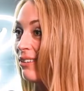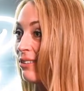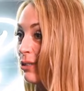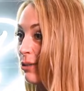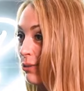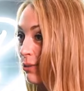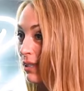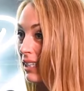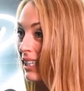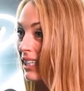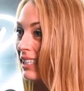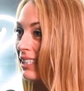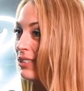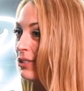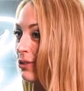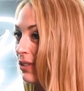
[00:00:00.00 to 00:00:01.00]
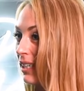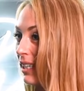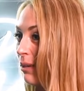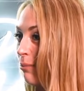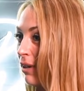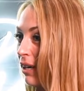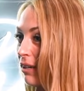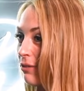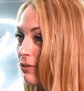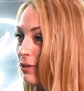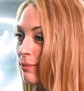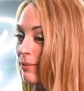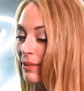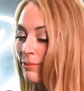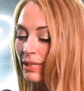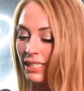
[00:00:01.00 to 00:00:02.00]
was a really tricky part for
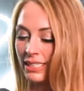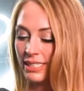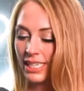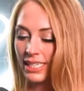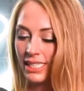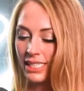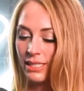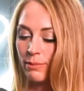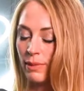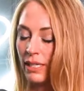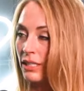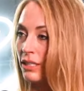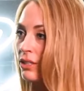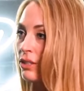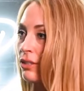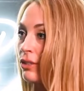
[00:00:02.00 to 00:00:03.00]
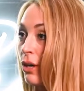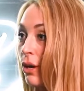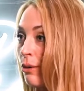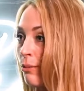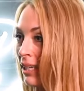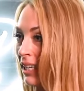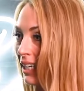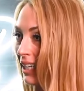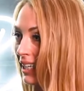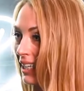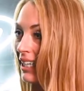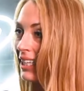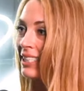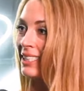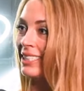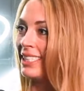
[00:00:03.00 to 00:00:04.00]
me because I did spend so many
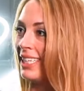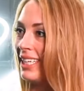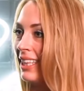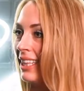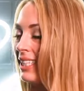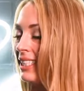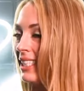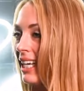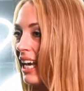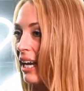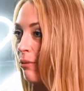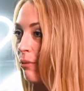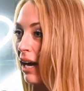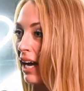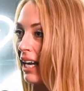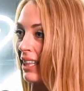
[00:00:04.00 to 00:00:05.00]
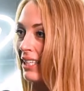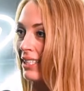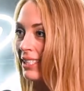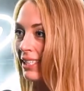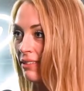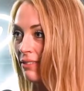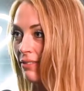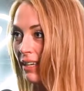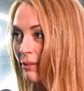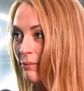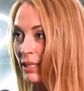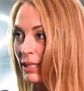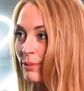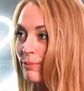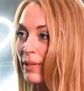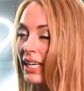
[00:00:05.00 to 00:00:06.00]
years in the DIY and the single
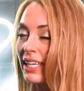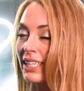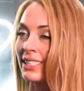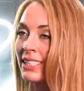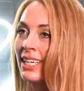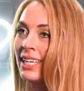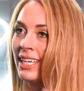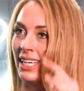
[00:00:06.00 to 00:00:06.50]
family space.